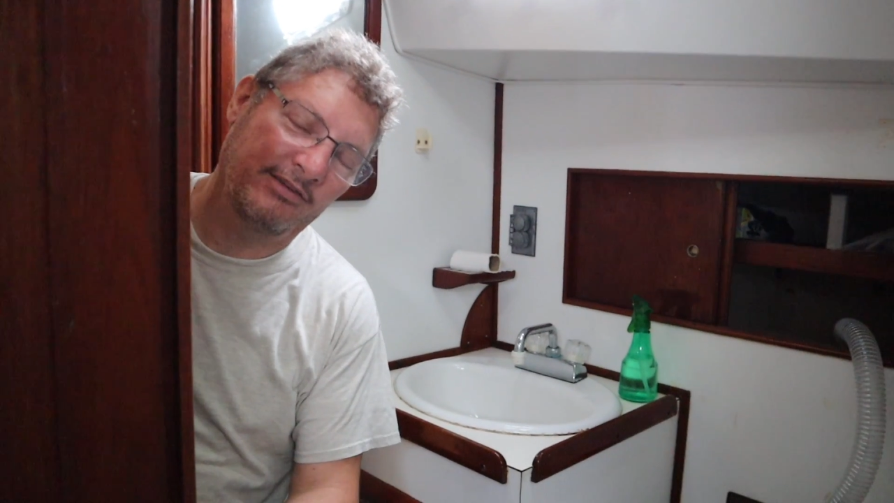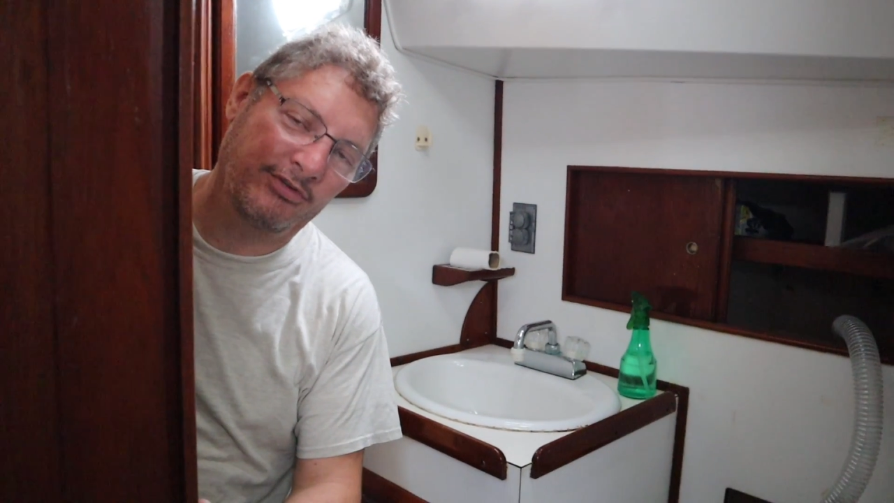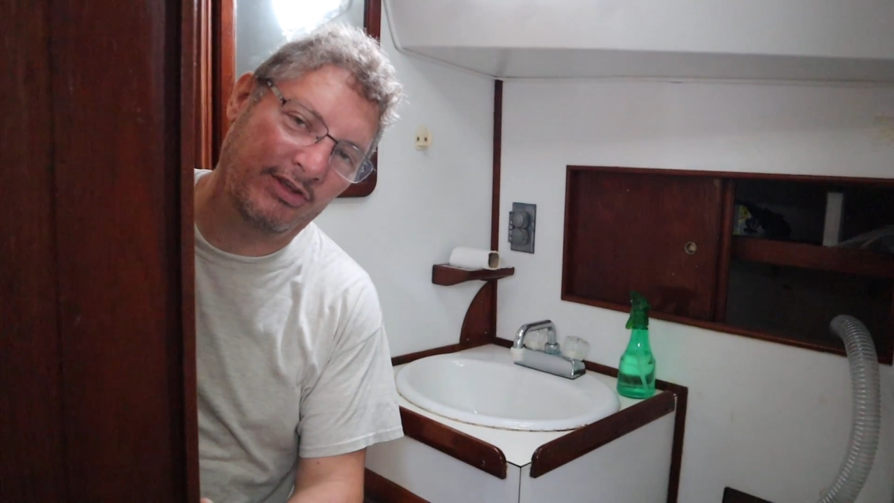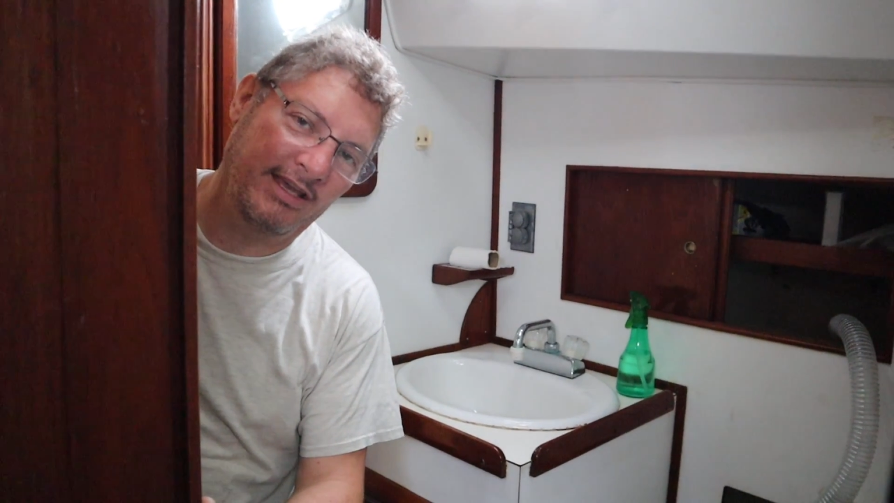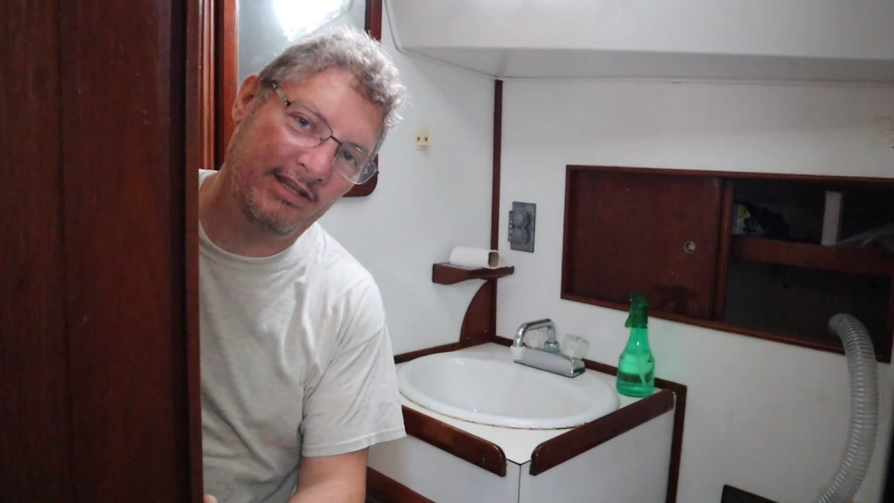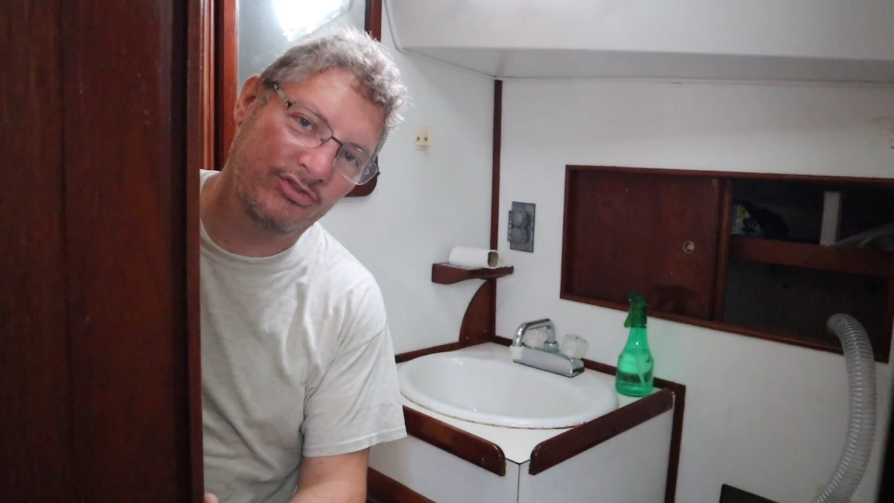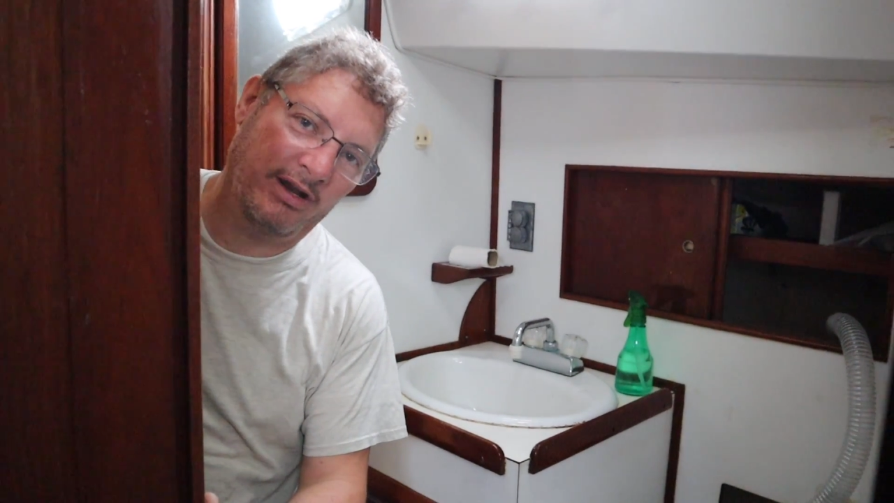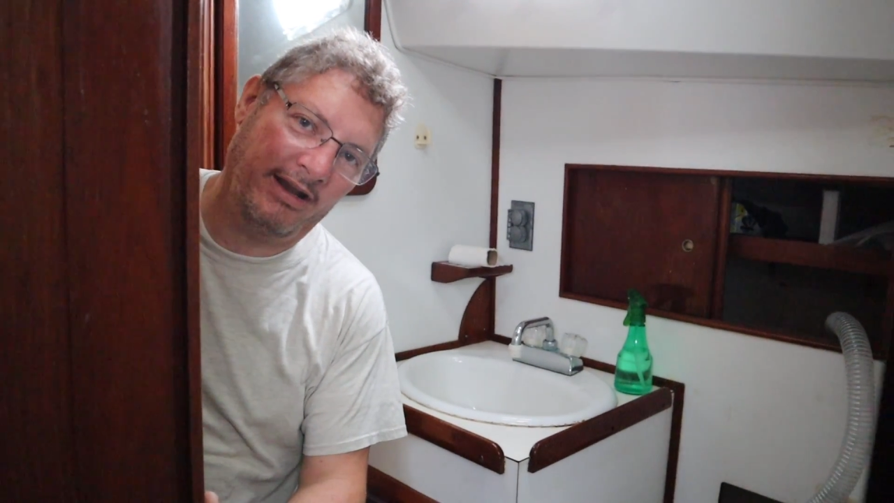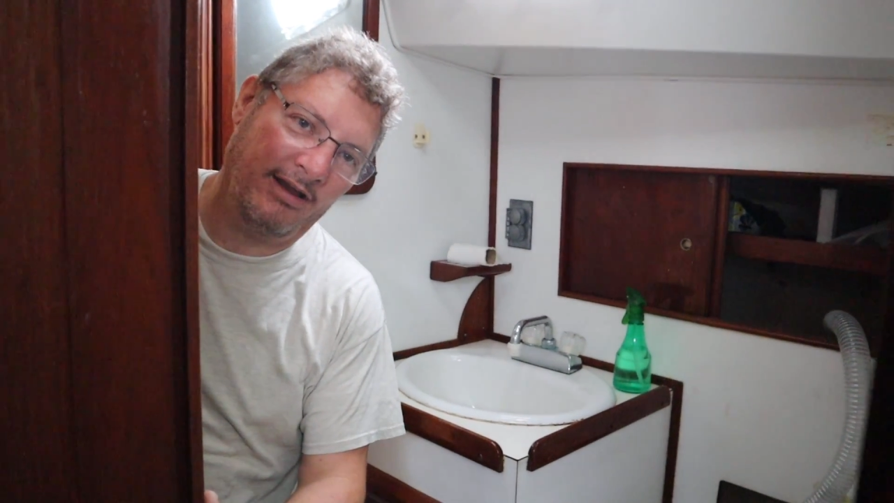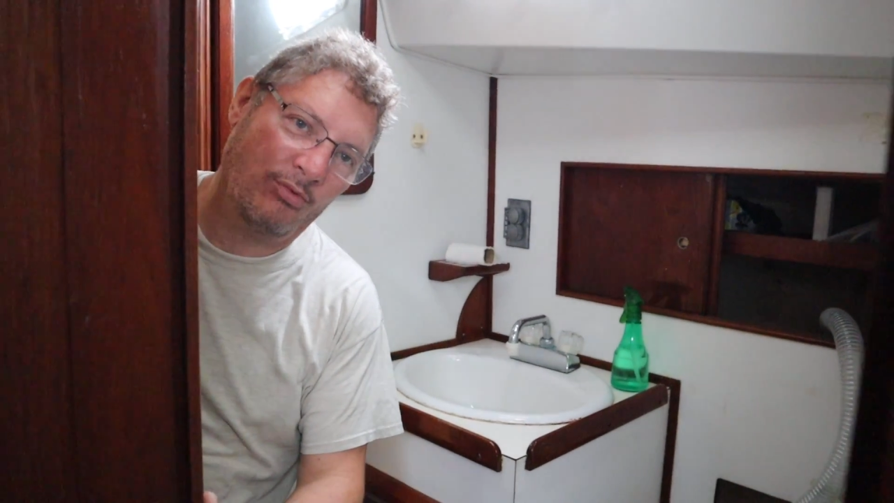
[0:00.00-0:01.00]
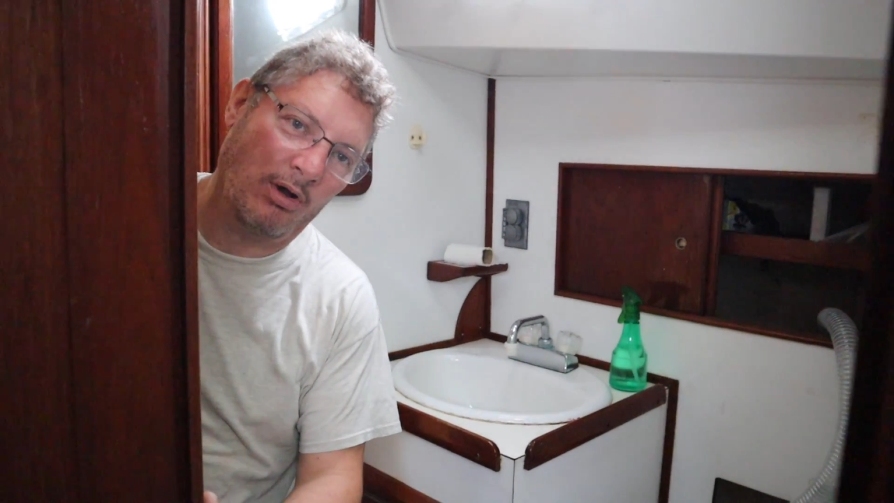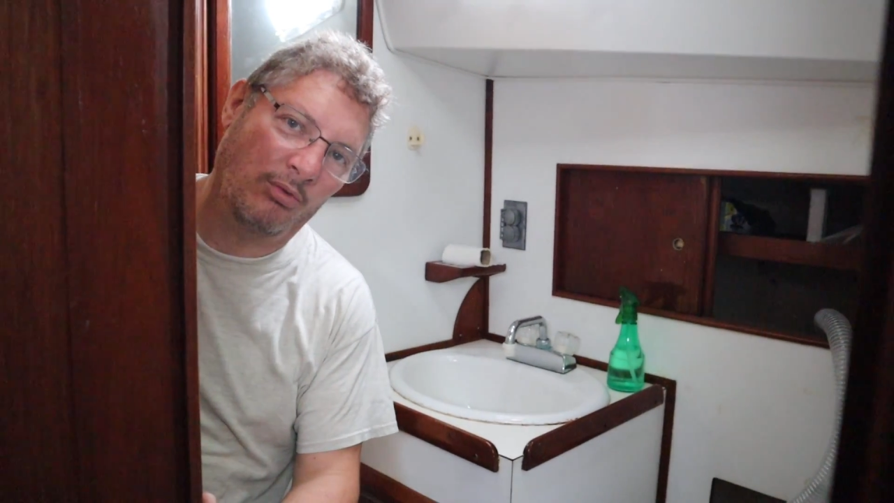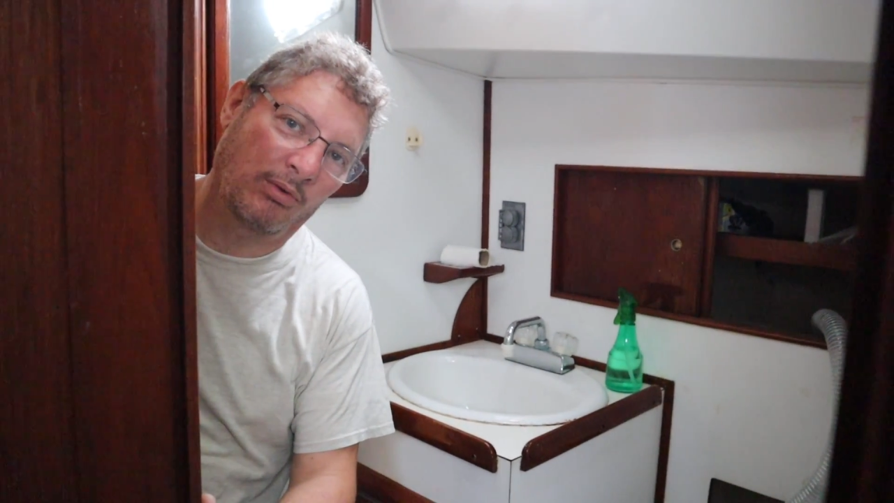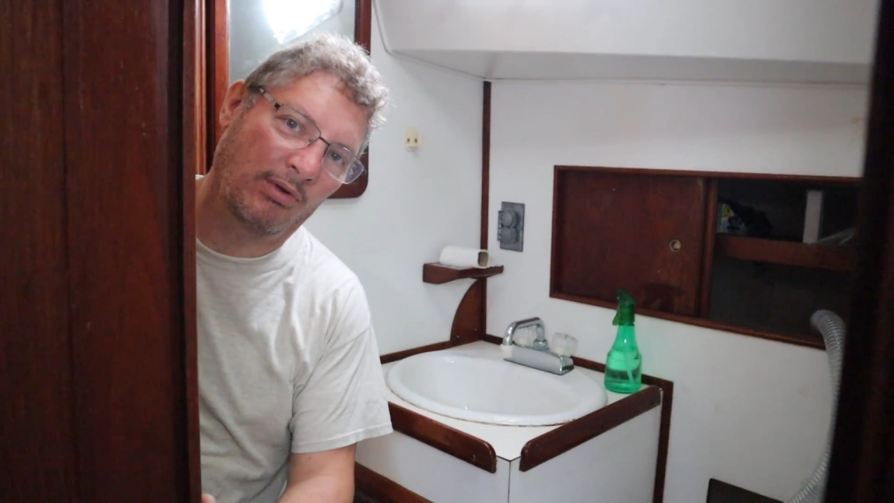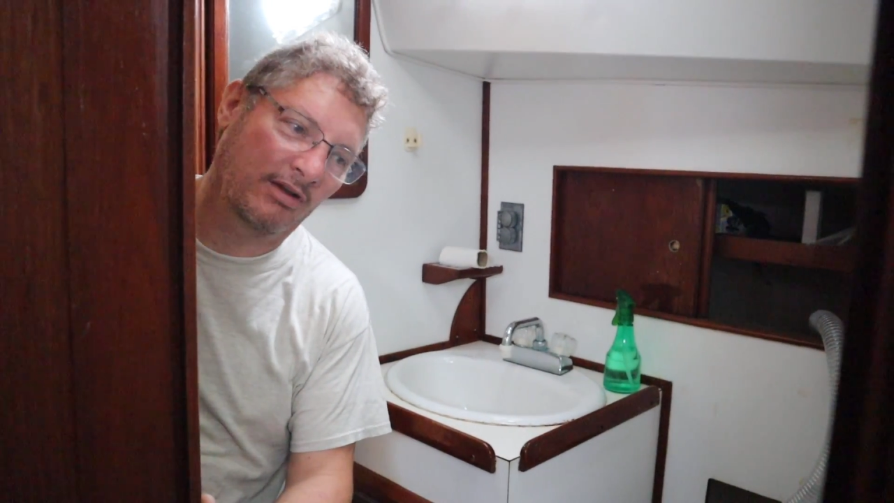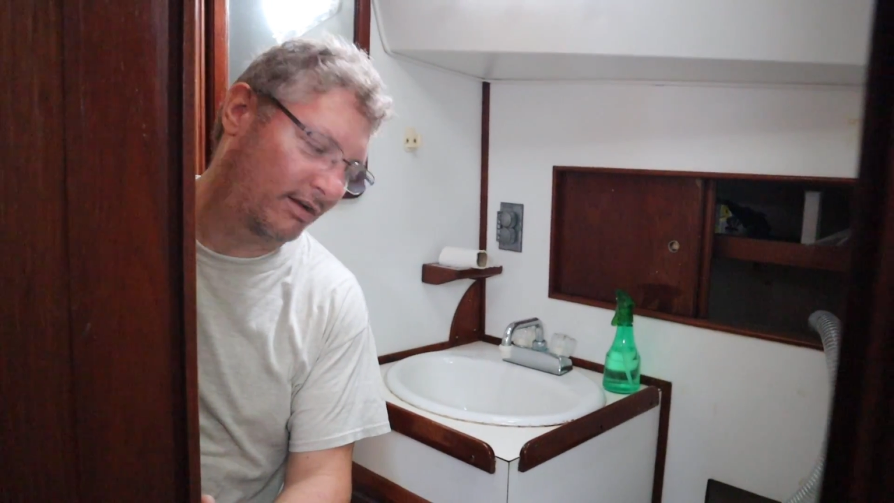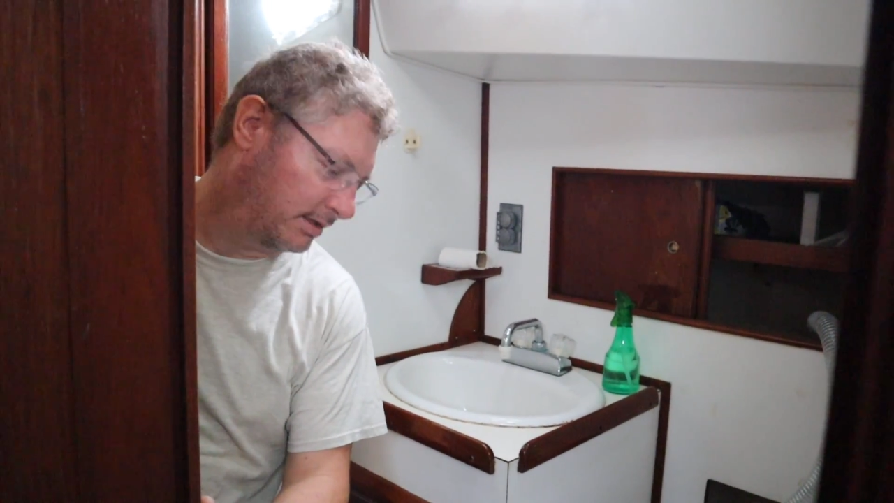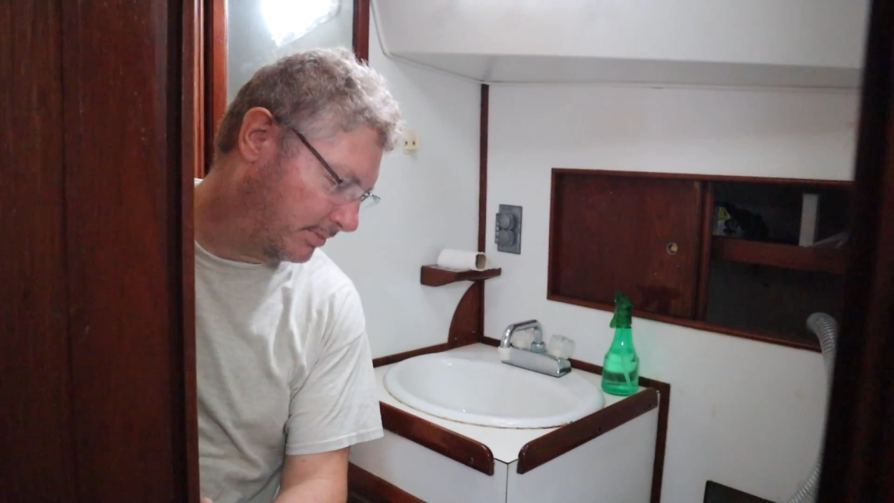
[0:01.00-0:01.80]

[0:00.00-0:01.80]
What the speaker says: for the kids right now while we're working on